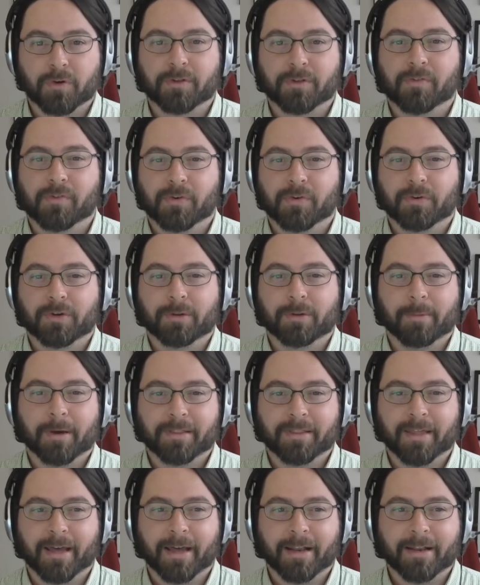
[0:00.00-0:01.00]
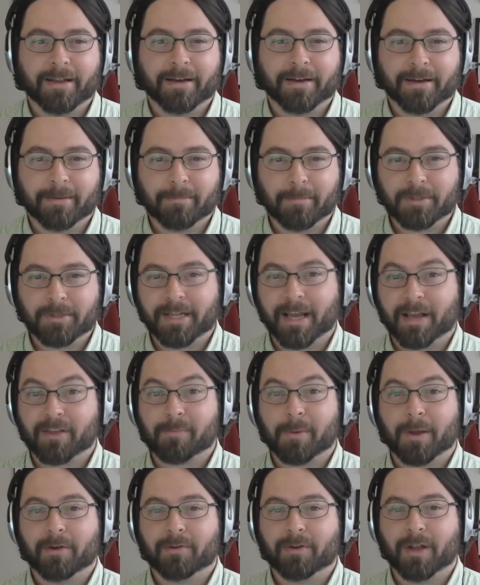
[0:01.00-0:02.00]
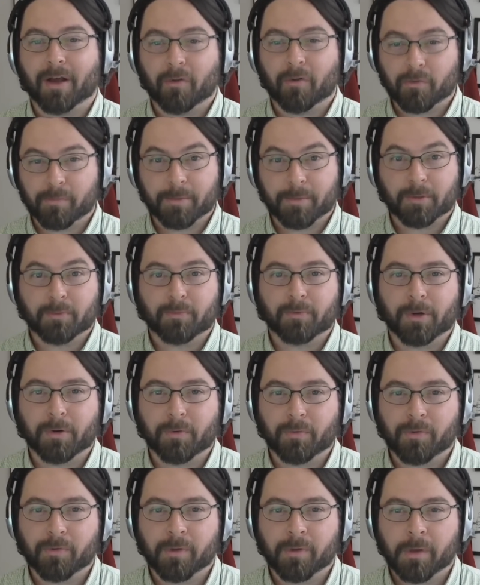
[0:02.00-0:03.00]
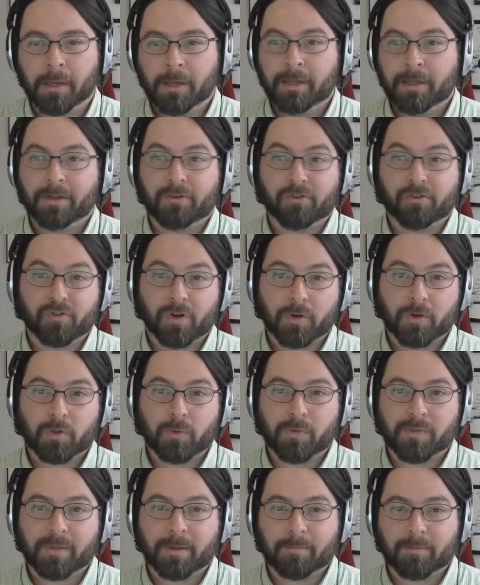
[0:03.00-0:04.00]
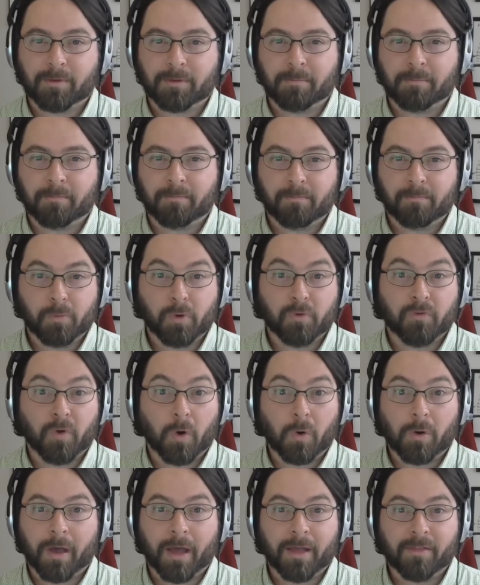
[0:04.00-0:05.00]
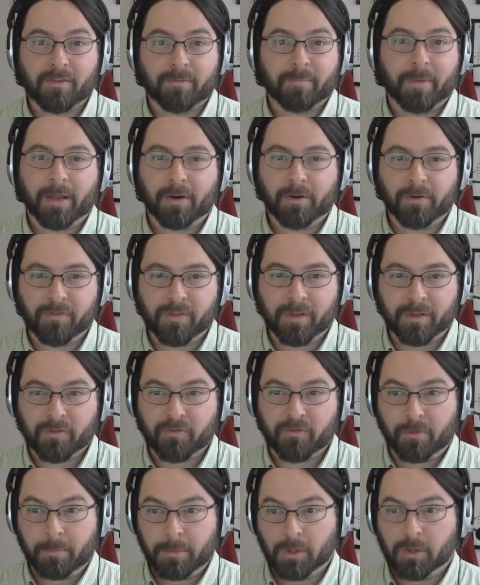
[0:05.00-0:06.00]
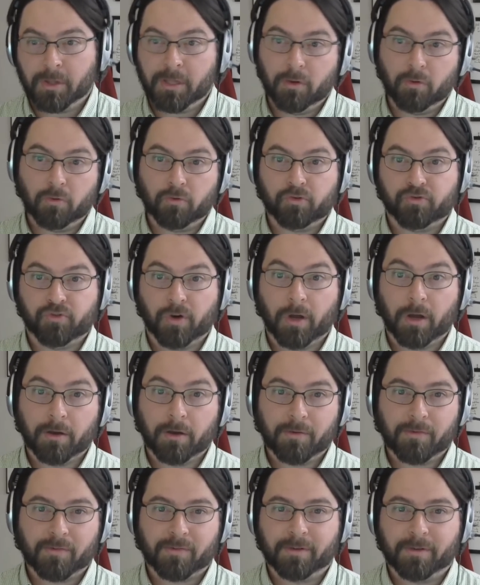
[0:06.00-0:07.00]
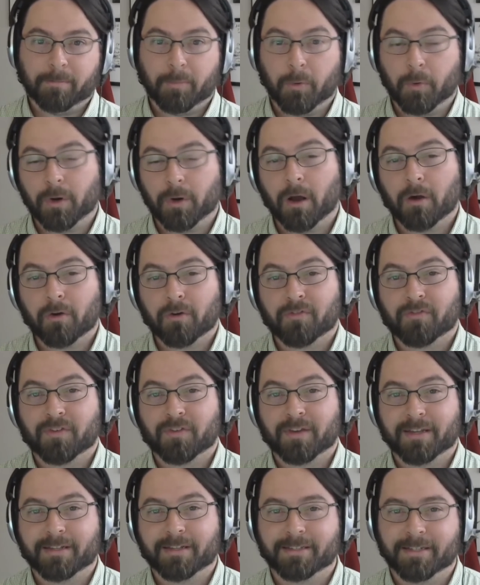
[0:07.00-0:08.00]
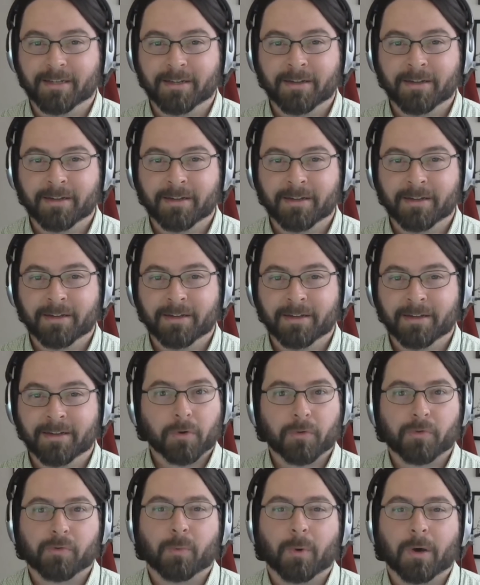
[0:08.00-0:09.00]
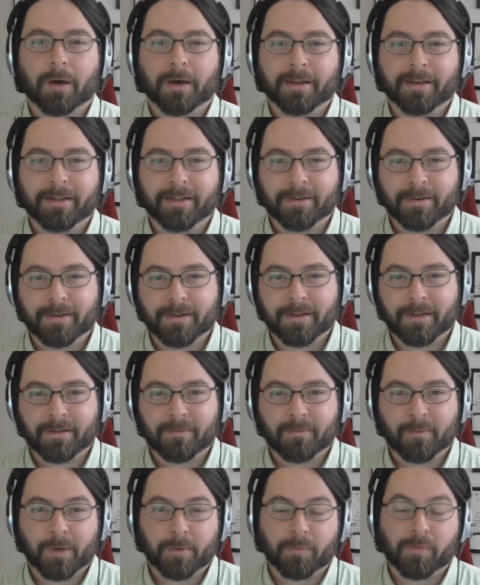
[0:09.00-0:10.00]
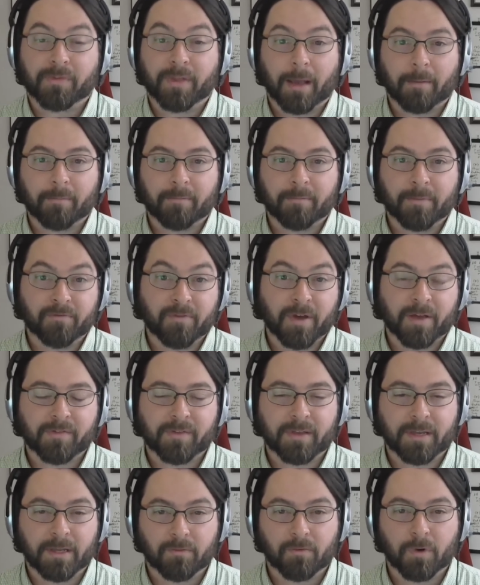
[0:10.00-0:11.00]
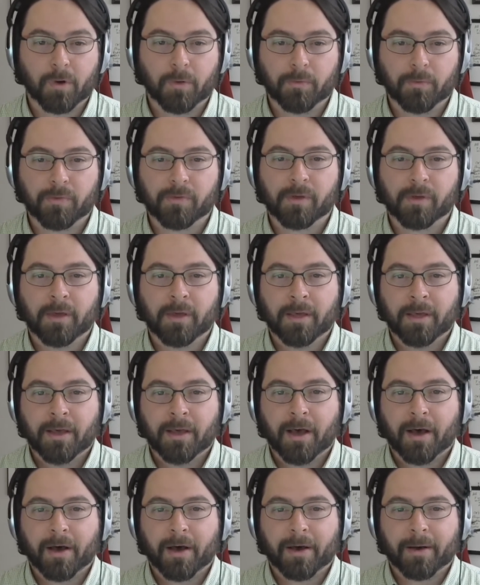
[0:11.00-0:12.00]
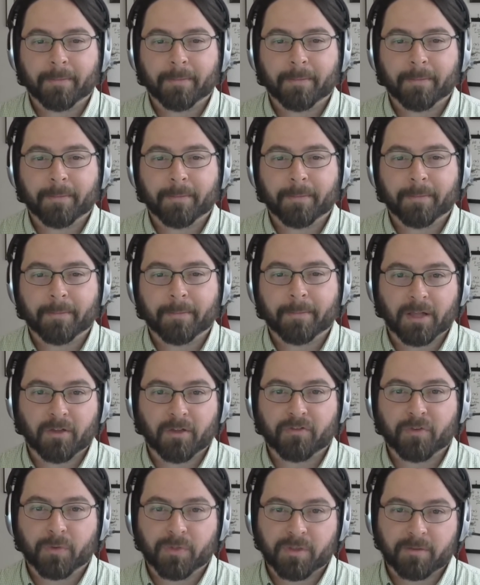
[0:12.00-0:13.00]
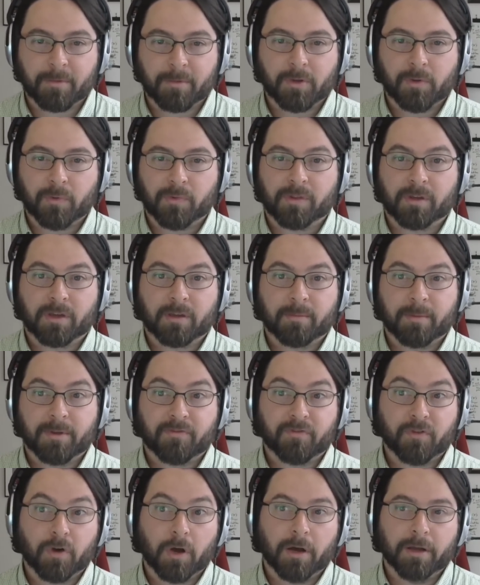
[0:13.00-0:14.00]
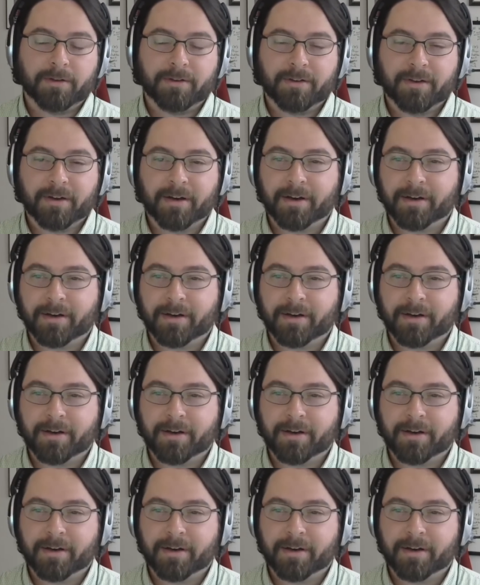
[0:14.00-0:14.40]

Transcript: If you're concerned about that, um, our taxpayer dollars build roads, and trucks use them to move all kinds of manner of things, from illegal drugs to pornography to who knows what. And, and we don't stop investing in roads. Um, you know, telephones have been used to commit fraud.